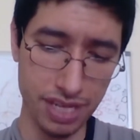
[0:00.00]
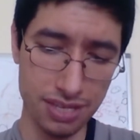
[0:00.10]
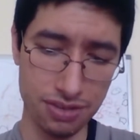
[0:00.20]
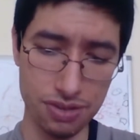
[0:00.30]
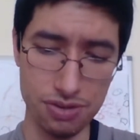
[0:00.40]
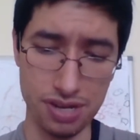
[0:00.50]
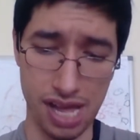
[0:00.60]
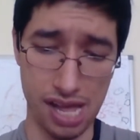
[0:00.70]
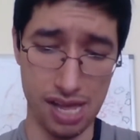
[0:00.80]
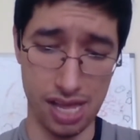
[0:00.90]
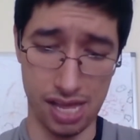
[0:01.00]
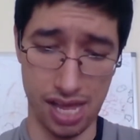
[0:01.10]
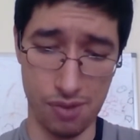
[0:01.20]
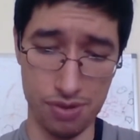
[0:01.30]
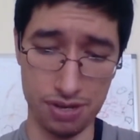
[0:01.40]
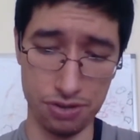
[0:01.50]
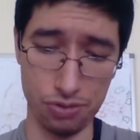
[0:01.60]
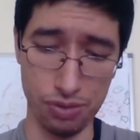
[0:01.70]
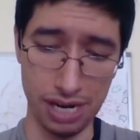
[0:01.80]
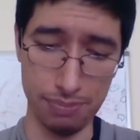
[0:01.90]
And so I want to
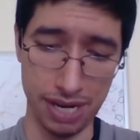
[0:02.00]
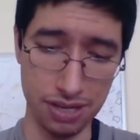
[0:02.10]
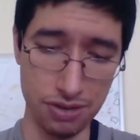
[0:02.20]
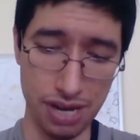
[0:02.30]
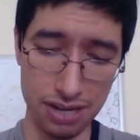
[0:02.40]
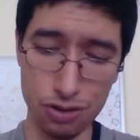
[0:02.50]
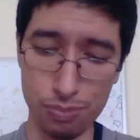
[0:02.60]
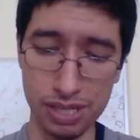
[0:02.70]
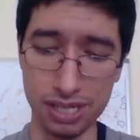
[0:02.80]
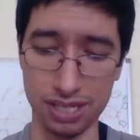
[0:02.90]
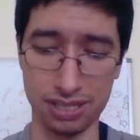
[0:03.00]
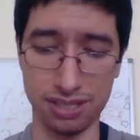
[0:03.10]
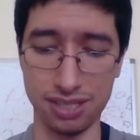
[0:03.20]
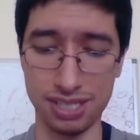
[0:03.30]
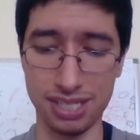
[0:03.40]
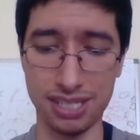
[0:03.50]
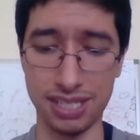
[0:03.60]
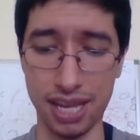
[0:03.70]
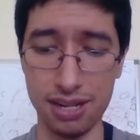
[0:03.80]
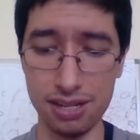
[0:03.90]
do right by you. I normally just
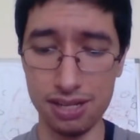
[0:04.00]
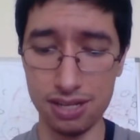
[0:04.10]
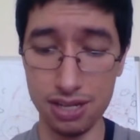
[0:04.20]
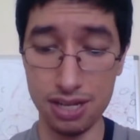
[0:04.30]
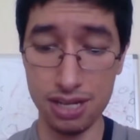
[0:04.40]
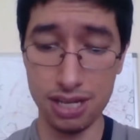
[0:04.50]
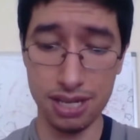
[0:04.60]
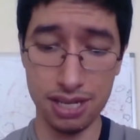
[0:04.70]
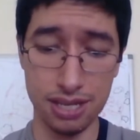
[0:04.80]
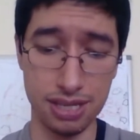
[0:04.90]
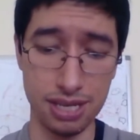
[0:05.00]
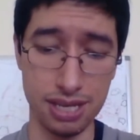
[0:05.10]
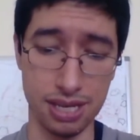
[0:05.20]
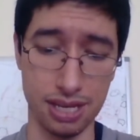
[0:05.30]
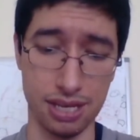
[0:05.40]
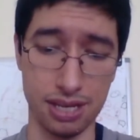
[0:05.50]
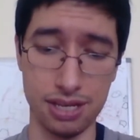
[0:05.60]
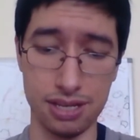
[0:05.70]
sell the, uh,